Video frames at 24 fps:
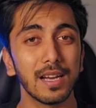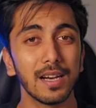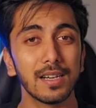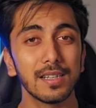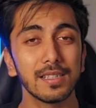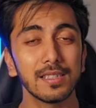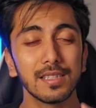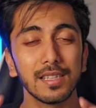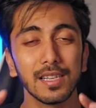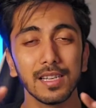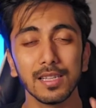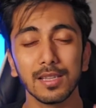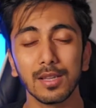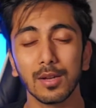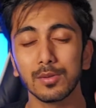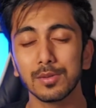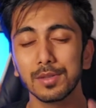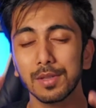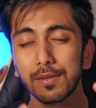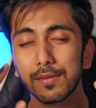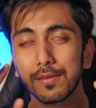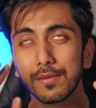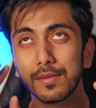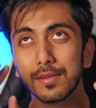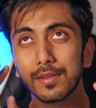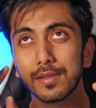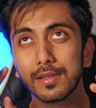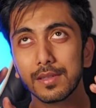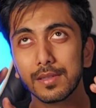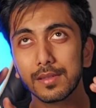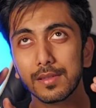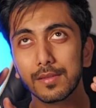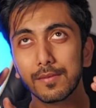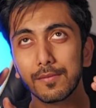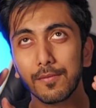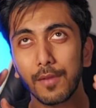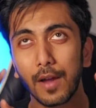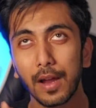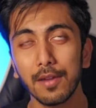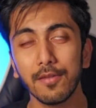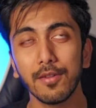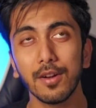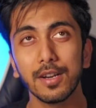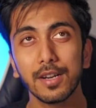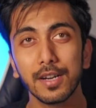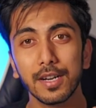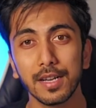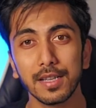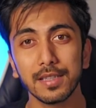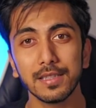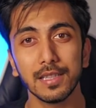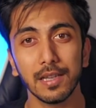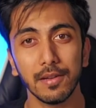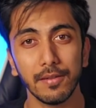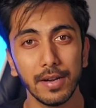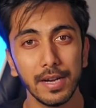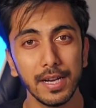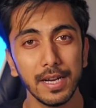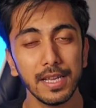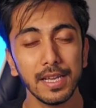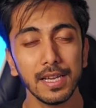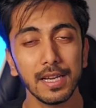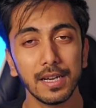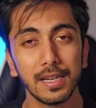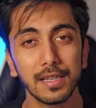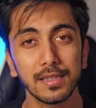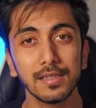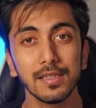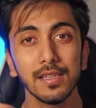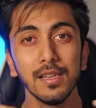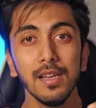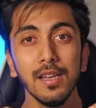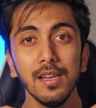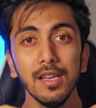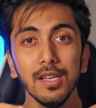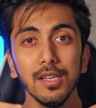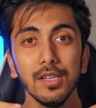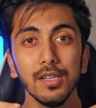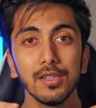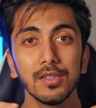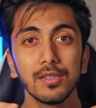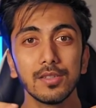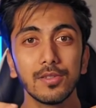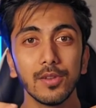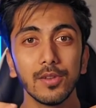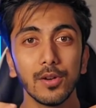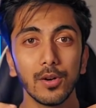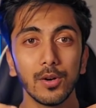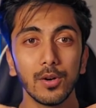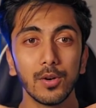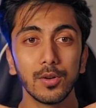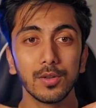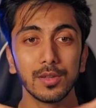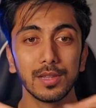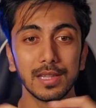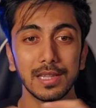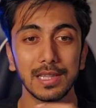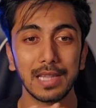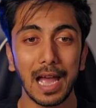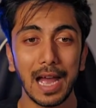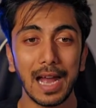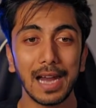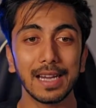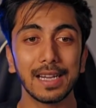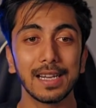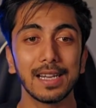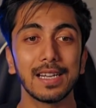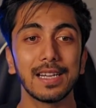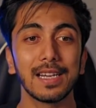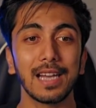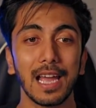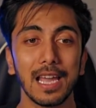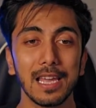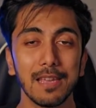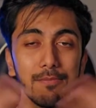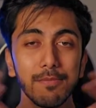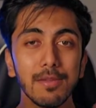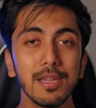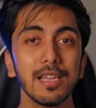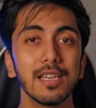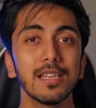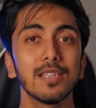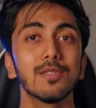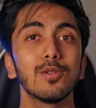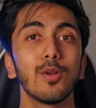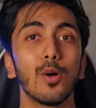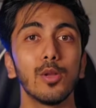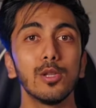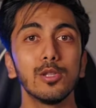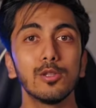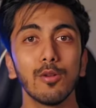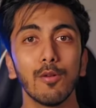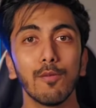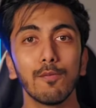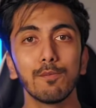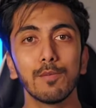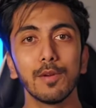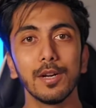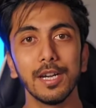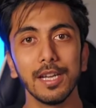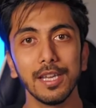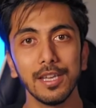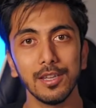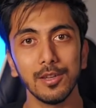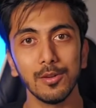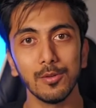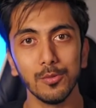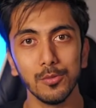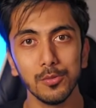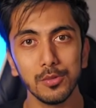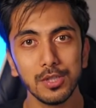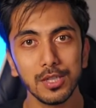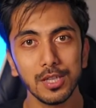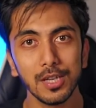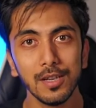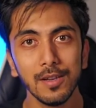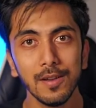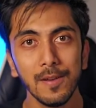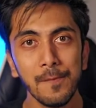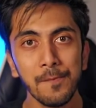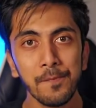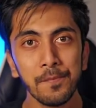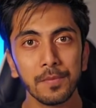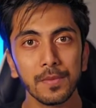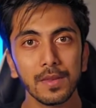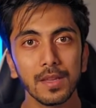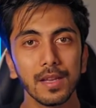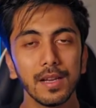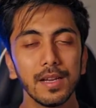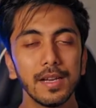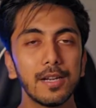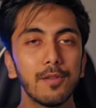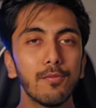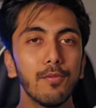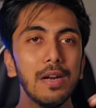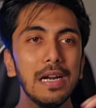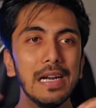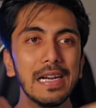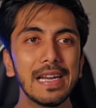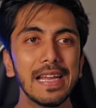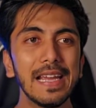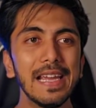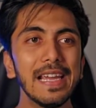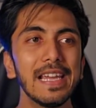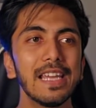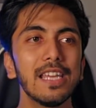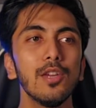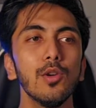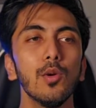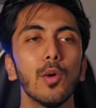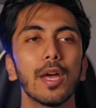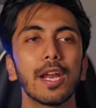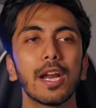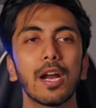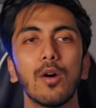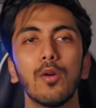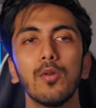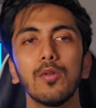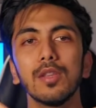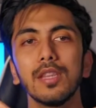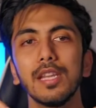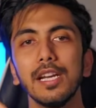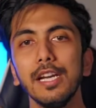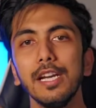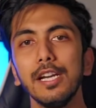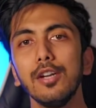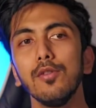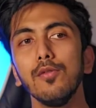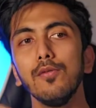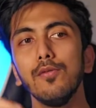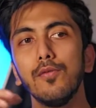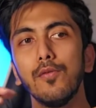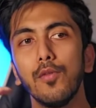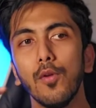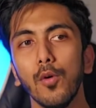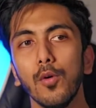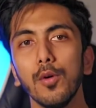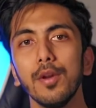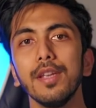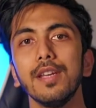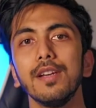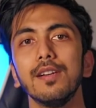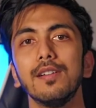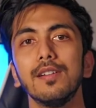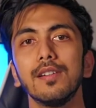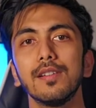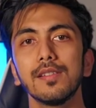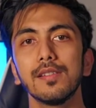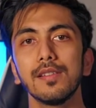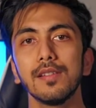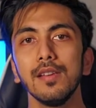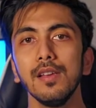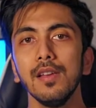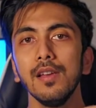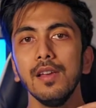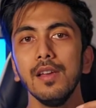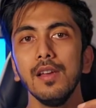hours, 3570 hours. So that timing is also pretty huge. It will take you around 3 to 4 years